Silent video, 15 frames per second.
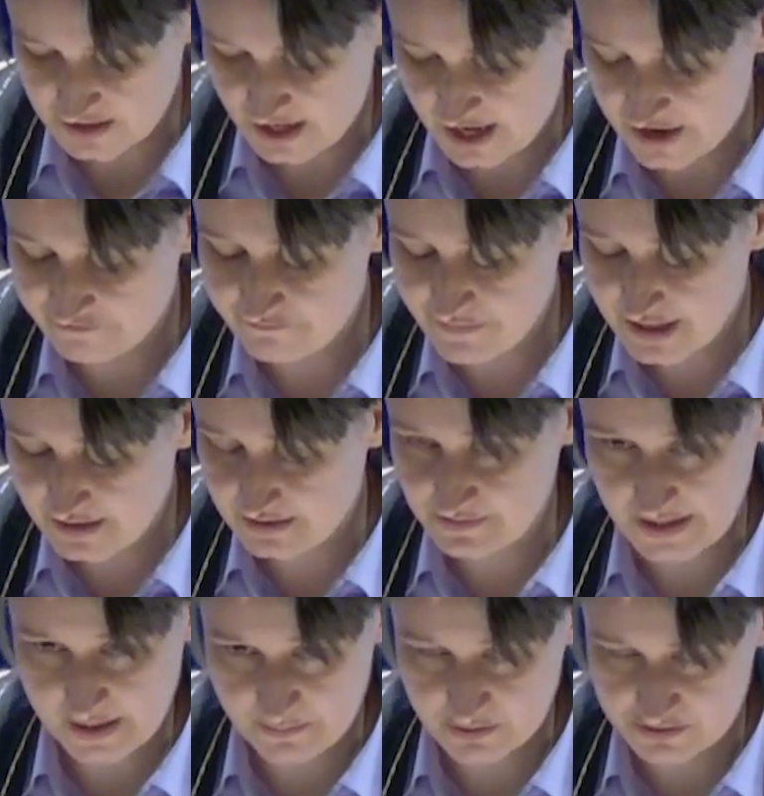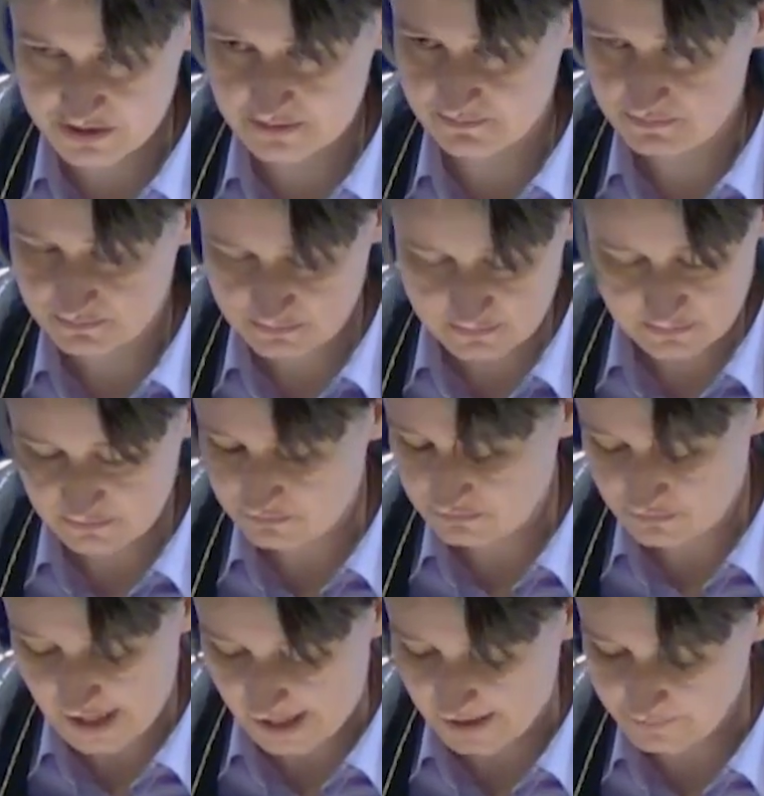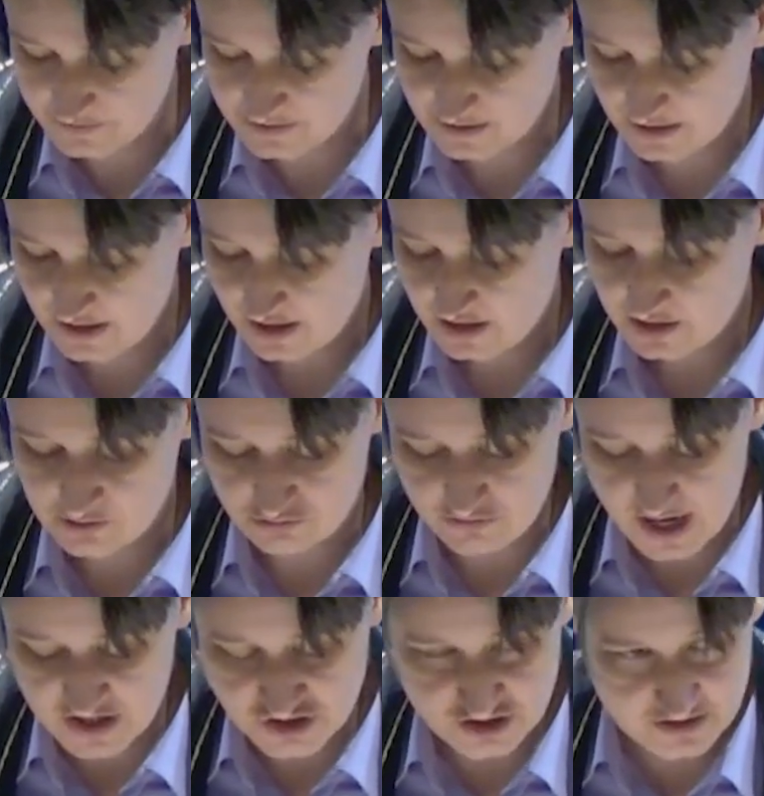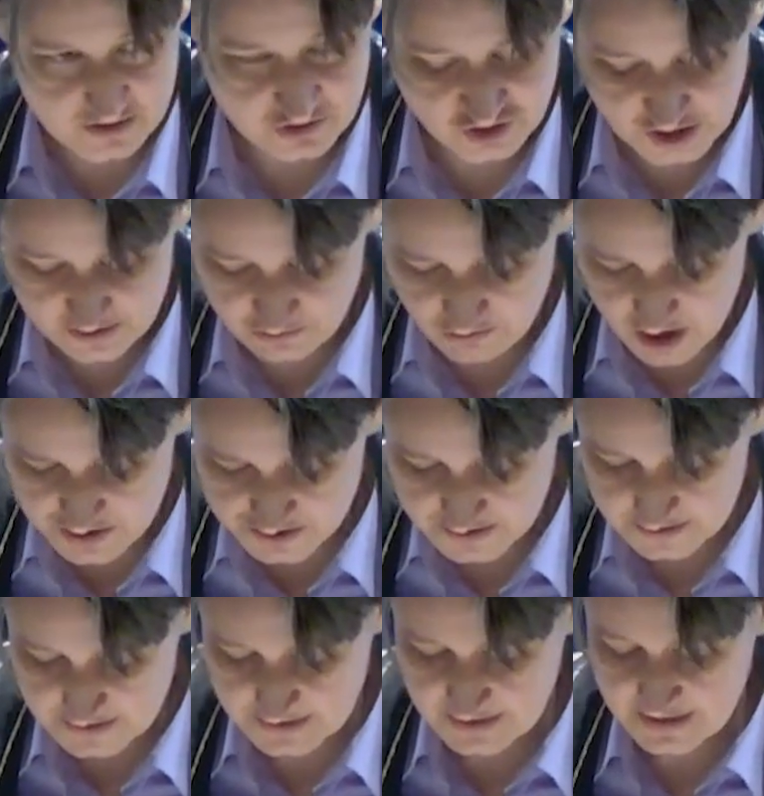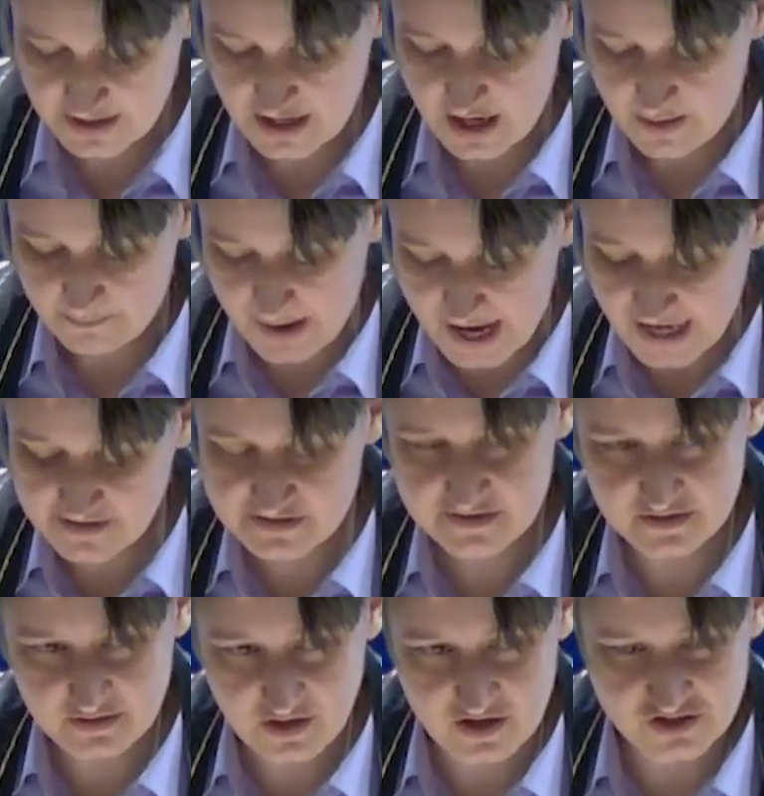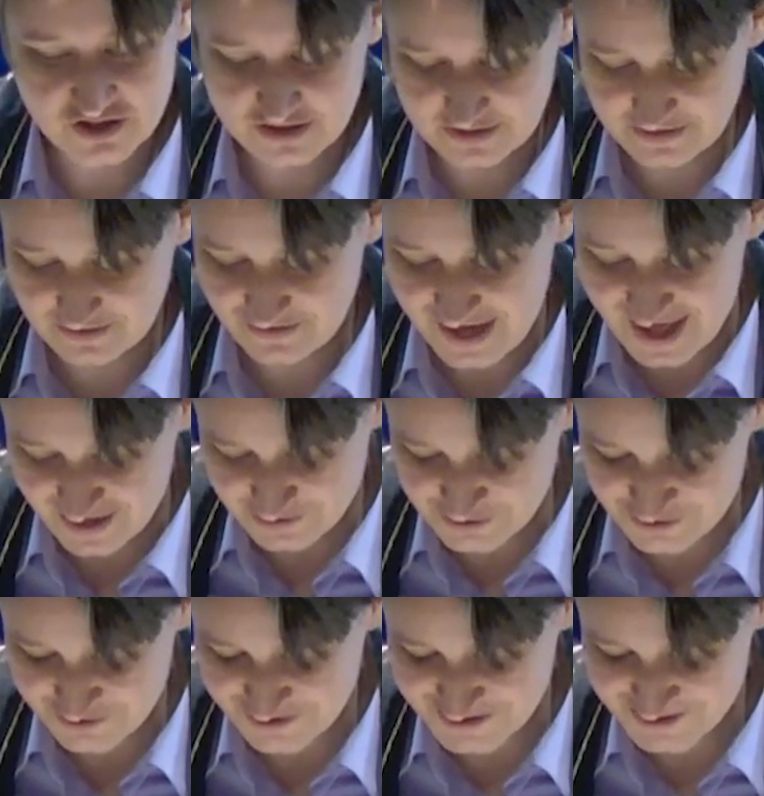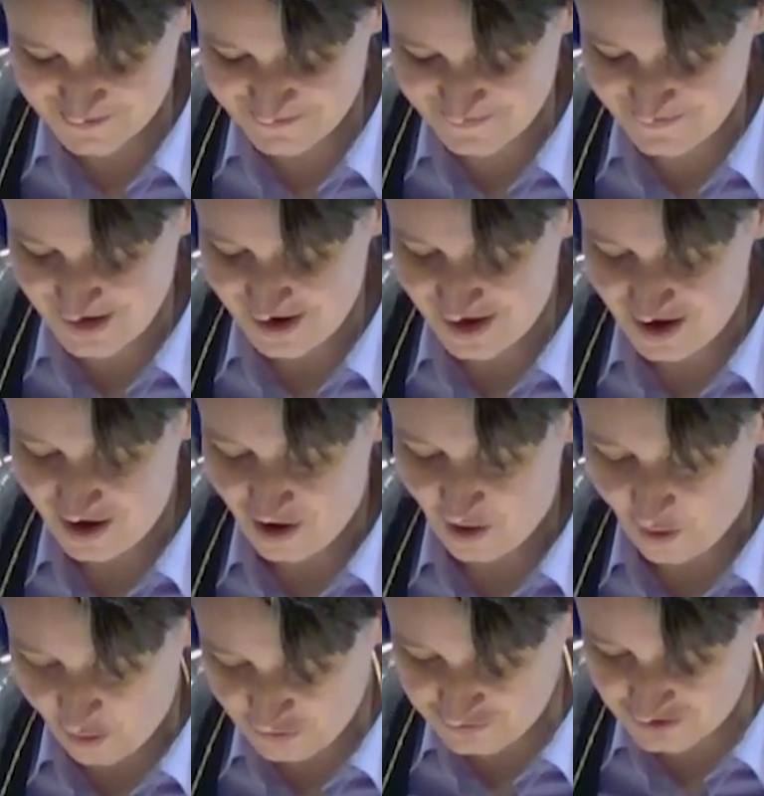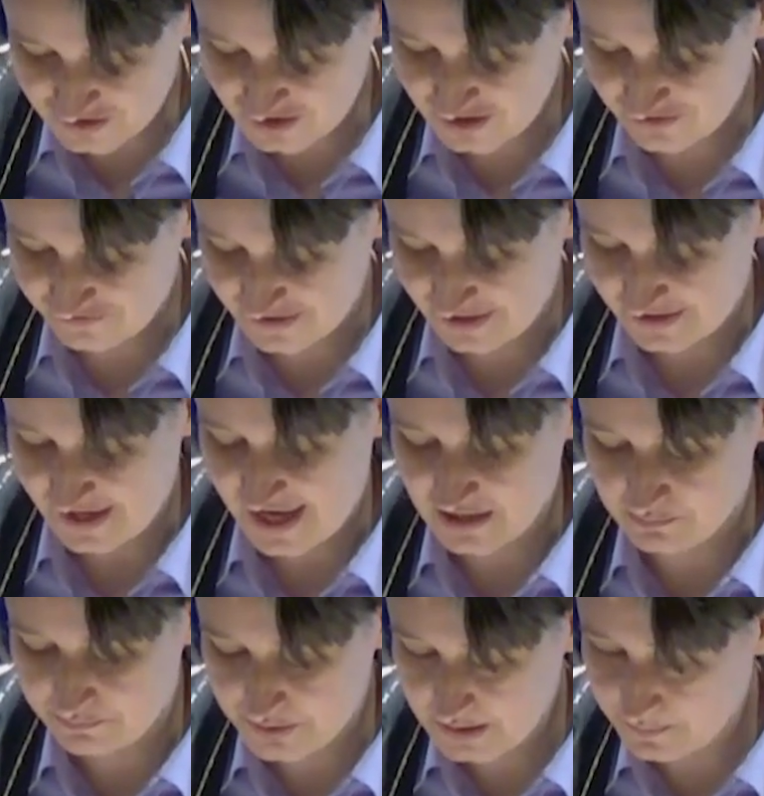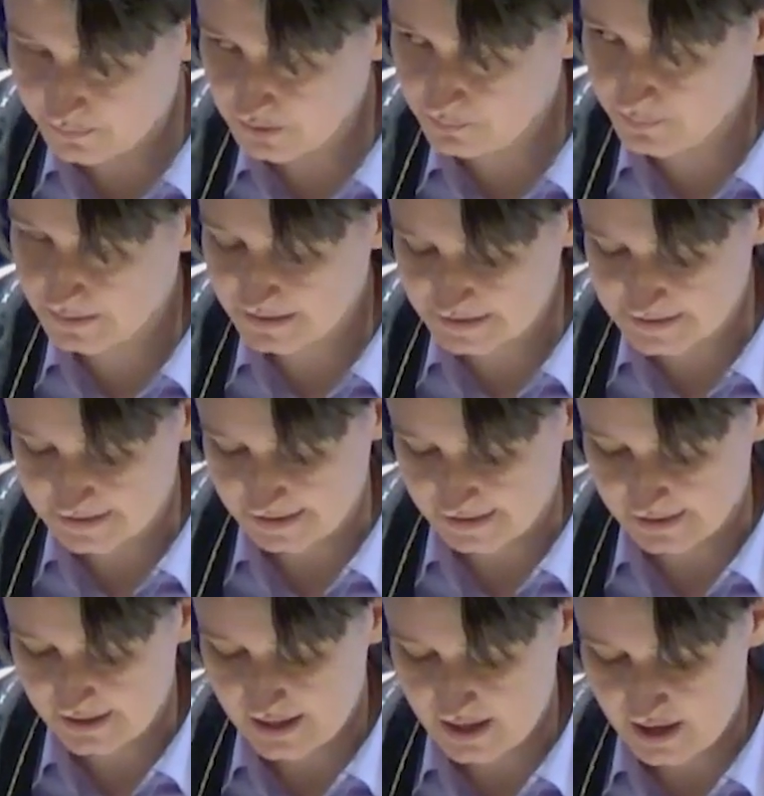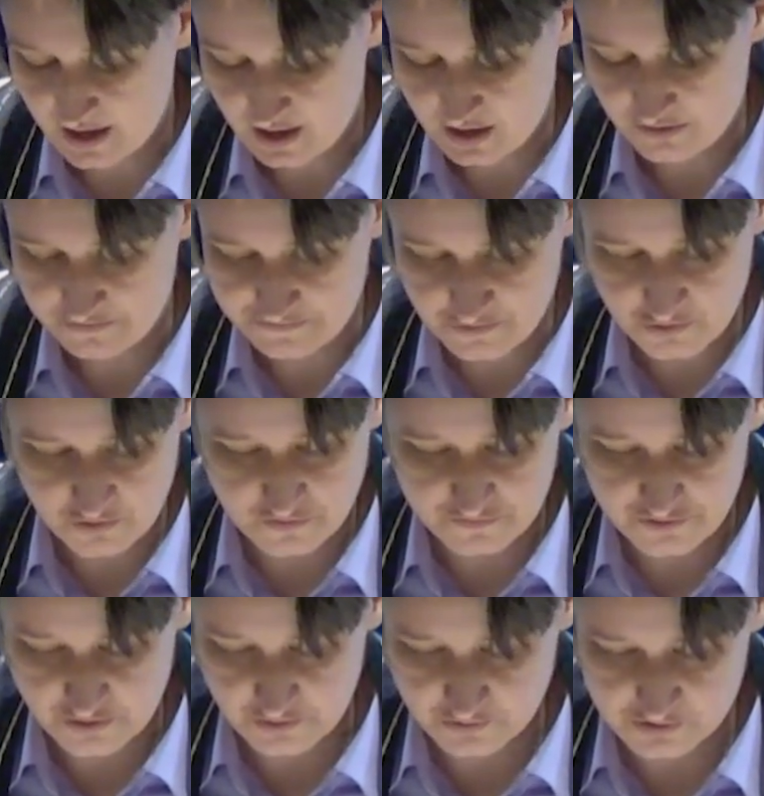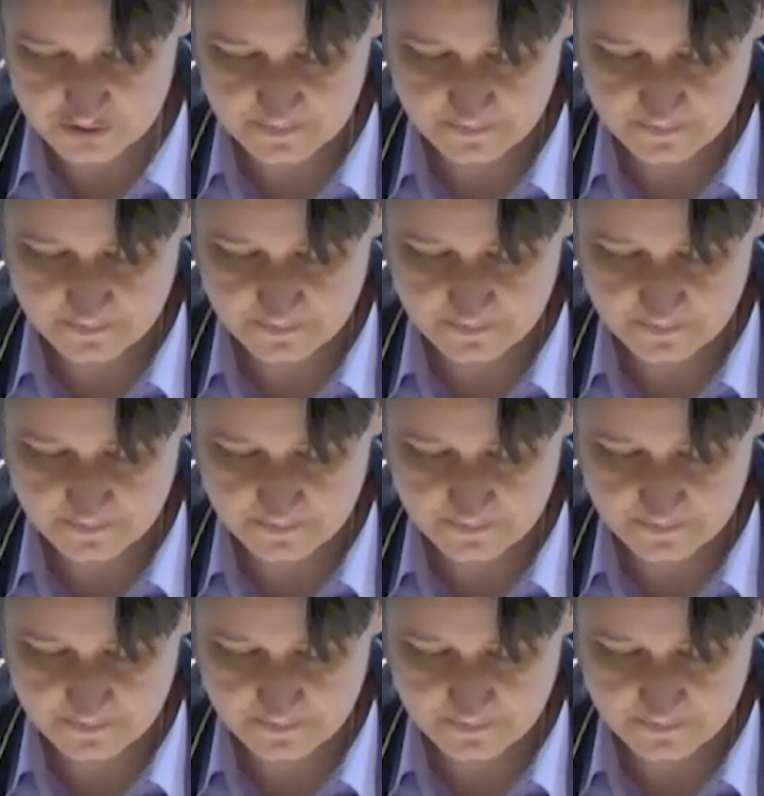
have many labels and names: irrational generosity, pathological altruism, overgiving, and people-pleasing are few of those.